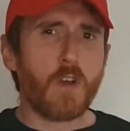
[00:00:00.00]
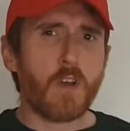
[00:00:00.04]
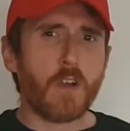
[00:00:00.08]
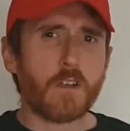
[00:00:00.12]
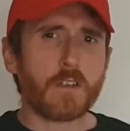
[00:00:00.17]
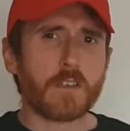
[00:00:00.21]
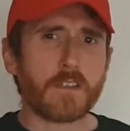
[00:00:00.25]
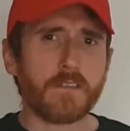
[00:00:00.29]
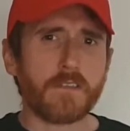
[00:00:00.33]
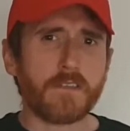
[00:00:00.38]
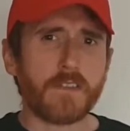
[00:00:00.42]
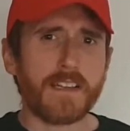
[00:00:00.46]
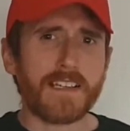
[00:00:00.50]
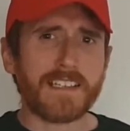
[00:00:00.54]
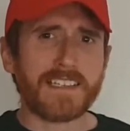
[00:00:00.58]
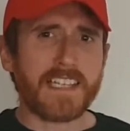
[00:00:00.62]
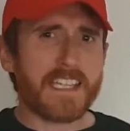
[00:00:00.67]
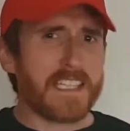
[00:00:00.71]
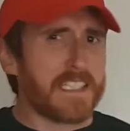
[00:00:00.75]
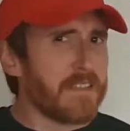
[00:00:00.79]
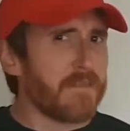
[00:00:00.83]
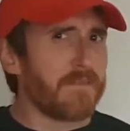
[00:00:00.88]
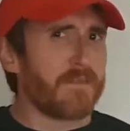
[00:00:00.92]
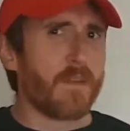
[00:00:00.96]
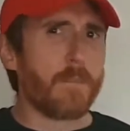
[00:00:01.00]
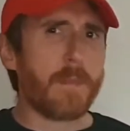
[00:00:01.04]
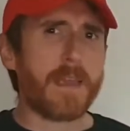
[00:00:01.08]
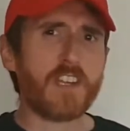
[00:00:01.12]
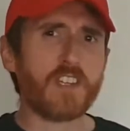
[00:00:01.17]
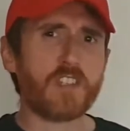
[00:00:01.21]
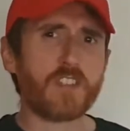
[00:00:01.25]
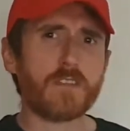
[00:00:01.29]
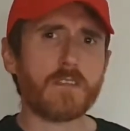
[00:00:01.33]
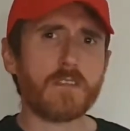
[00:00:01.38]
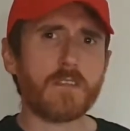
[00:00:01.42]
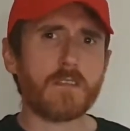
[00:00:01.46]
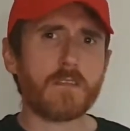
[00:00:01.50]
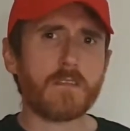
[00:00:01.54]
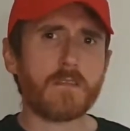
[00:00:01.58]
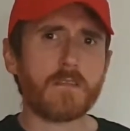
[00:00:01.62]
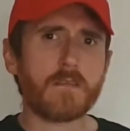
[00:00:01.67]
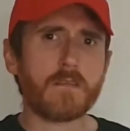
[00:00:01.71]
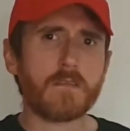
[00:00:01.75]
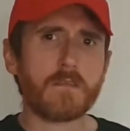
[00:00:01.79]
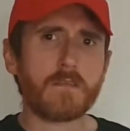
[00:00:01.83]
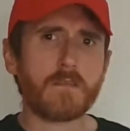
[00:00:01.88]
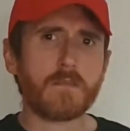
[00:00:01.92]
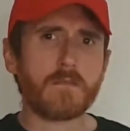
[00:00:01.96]
world of disinformation,
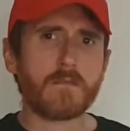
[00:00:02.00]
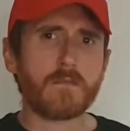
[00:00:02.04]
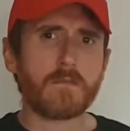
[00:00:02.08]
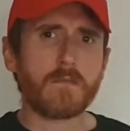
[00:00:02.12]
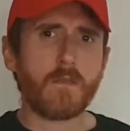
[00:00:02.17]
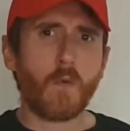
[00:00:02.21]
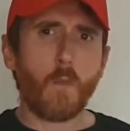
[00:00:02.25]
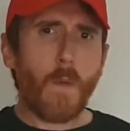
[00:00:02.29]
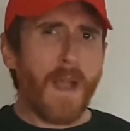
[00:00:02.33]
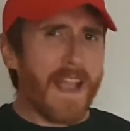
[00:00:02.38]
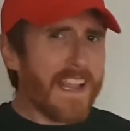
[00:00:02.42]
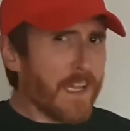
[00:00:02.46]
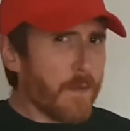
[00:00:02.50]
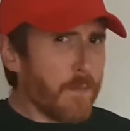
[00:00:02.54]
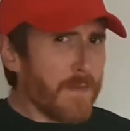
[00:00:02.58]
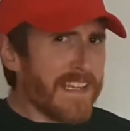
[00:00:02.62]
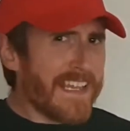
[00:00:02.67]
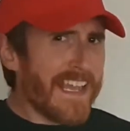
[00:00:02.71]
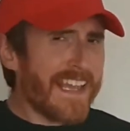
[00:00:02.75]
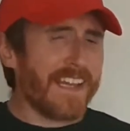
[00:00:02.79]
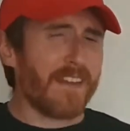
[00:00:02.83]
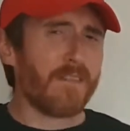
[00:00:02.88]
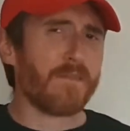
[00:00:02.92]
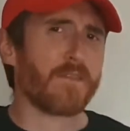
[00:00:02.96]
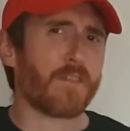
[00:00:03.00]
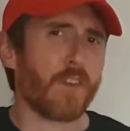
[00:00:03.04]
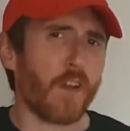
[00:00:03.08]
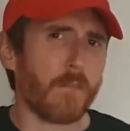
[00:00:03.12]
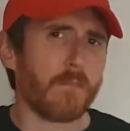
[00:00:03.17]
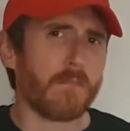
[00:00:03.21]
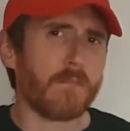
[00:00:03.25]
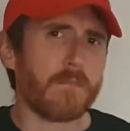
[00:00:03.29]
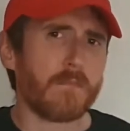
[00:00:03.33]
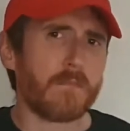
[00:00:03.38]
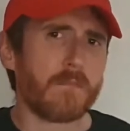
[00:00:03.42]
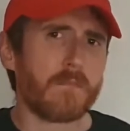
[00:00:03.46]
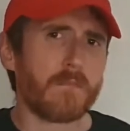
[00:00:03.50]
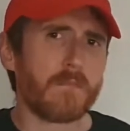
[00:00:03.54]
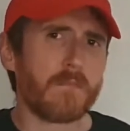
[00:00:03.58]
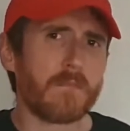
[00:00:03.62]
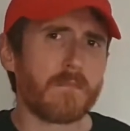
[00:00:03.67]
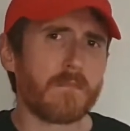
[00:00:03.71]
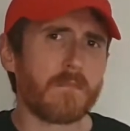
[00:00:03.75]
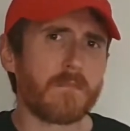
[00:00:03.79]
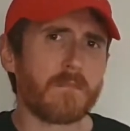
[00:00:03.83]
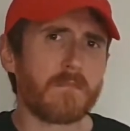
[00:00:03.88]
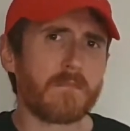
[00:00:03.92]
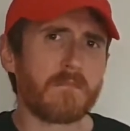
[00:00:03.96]
where can we get it from?
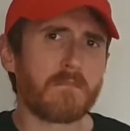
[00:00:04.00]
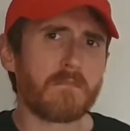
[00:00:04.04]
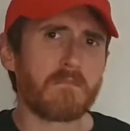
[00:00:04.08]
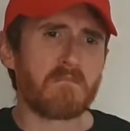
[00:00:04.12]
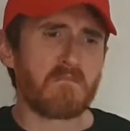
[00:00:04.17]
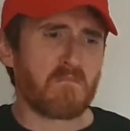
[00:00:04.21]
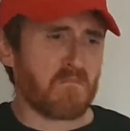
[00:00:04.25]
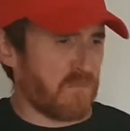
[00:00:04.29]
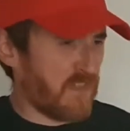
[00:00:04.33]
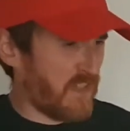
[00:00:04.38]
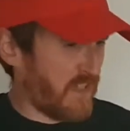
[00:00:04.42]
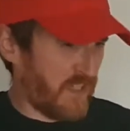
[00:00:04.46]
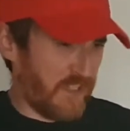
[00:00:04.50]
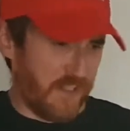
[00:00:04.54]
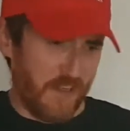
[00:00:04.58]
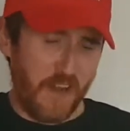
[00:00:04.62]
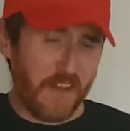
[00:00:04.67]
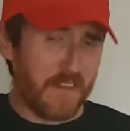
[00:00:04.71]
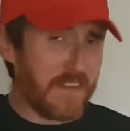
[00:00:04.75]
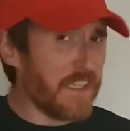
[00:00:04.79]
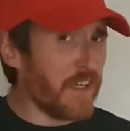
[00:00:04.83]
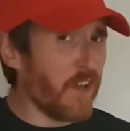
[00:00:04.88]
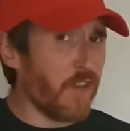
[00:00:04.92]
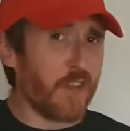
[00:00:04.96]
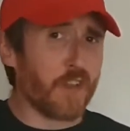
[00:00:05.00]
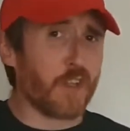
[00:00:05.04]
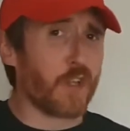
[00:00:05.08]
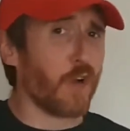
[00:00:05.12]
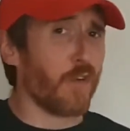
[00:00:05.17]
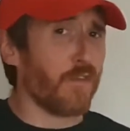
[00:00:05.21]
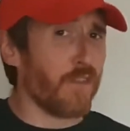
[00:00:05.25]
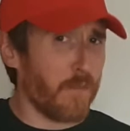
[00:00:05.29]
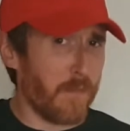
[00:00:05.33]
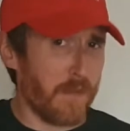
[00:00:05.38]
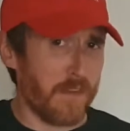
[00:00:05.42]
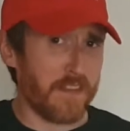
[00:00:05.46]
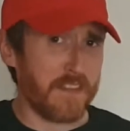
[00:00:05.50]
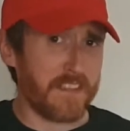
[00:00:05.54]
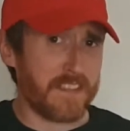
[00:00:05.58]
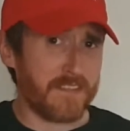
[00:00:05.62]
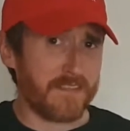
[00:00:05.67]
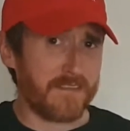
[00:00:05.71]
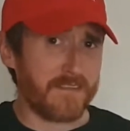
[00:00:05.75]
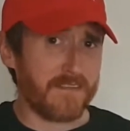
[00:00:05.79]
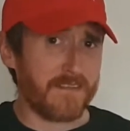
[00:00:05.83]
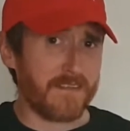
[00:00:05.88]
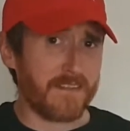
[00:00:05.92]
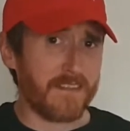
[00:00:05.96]
Certainly not the government,
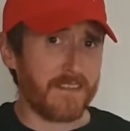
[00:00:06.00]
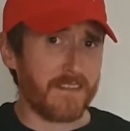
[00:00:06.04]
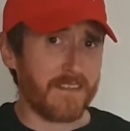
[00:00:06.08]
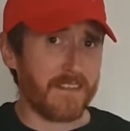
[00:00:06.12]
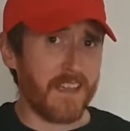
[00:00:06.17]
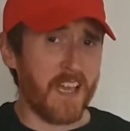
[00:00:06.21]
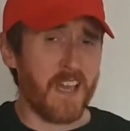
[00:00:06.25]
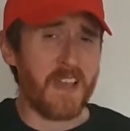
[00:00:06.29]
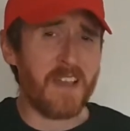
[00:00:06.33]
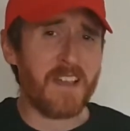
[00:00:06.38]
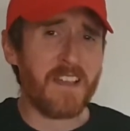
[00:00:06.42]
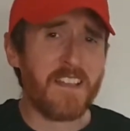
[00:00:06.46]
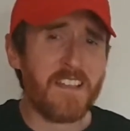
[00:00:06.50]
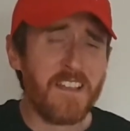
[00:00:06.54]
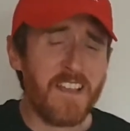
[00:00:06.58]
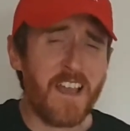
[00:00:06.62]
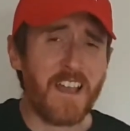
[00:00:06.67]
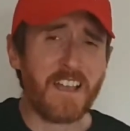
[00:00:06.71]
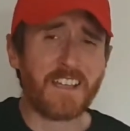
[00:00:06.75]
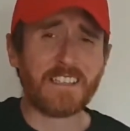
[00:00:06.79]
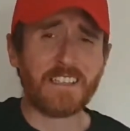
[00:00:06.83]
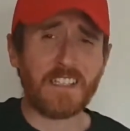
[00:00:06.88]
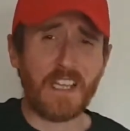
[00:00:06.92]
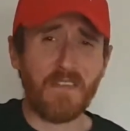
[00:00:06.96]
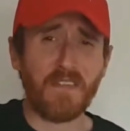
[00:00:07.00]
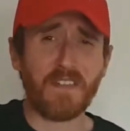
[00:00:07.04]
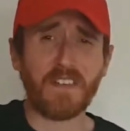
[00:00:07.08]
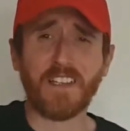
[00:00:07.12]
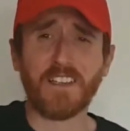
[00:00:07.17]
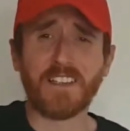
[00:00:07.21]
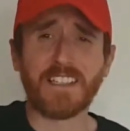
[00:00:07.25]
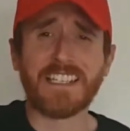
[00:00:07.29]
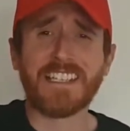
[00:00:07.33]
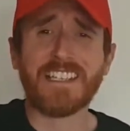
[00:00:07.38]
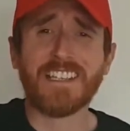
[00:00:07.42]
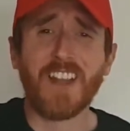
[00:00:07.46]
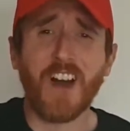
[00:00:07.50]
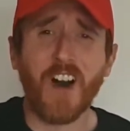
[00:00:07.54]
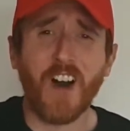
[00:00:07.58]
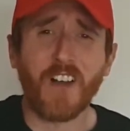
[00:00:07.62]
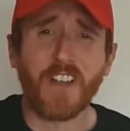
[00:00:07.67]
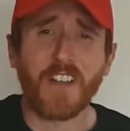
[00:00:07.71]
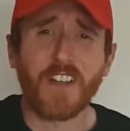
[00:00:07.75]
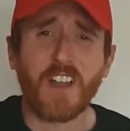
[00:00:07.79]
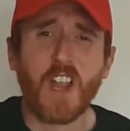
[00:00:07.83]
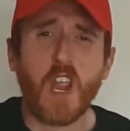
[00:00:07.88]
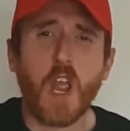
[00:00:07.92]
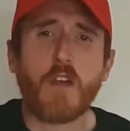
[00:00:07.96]
and definitely
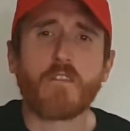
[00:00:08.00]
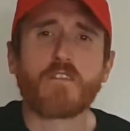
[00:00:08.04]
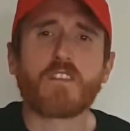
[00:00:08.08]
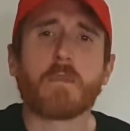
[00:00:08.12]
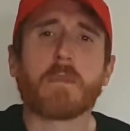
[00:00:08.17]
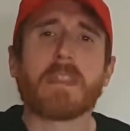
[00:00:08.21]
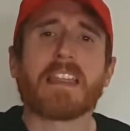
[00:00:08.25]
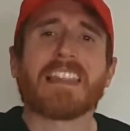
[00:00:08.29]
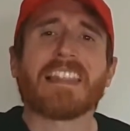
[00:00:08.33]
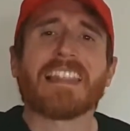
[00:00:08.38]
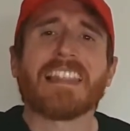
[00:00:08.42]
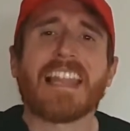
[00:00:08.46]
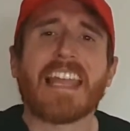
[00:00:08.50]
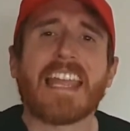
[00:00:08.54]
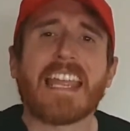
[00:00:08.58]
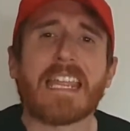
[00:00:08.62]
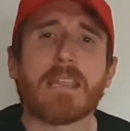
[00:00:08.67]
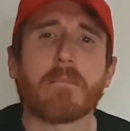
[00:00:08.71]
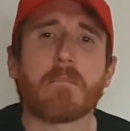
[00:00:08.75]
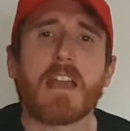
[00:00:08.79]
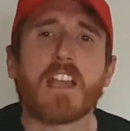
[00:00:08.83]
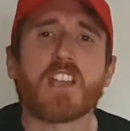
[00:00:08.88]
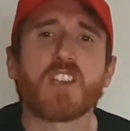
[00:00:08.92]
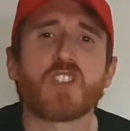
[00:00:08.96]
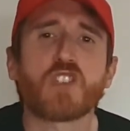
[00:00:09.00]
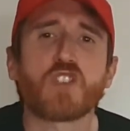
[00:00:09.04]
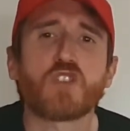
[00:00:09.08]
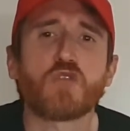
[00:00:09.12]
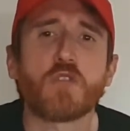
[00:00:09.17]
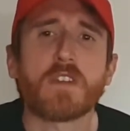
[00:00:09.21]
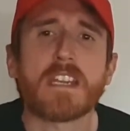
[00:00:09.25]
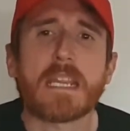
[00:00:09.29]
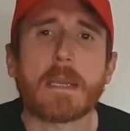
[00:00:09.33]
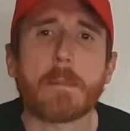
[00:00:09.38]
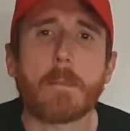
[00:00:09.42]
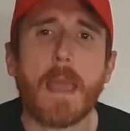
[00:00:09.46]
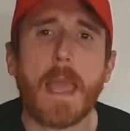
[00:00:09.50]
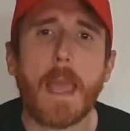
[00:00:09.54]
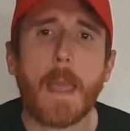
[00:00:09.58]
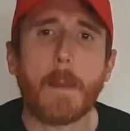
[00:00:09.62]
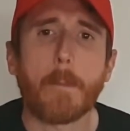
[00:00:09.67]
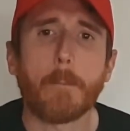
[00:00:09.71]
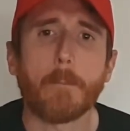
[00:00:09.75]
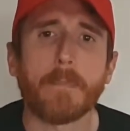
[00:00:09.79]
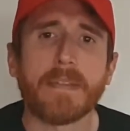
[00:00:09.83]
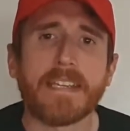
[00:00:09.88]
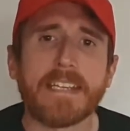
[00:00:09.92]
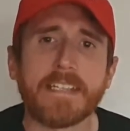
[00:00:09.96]
not from the lamestream
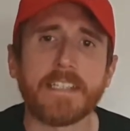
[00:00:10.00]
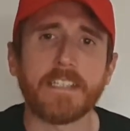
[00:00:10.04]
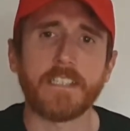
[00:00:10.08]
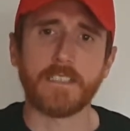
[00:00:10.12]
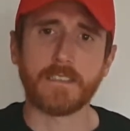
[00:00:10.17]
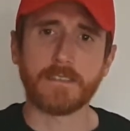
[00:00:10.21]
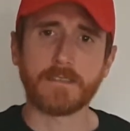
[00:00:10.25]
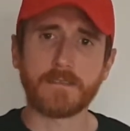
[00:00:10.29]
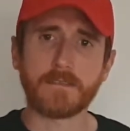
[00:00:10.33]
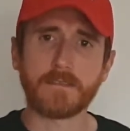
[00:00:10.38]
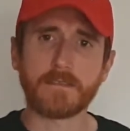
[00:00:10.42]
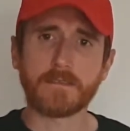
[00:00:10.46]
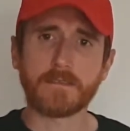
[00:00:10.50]
media.